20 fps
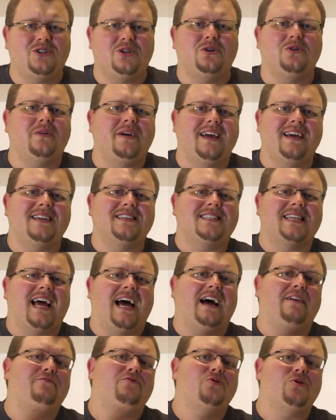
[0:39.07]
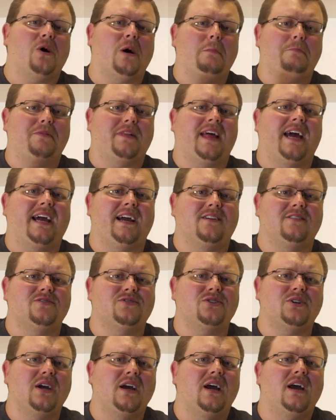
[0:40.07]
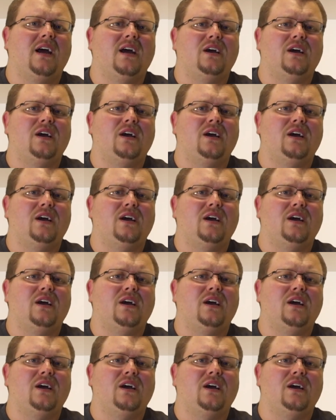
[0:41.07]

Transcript: do is have your players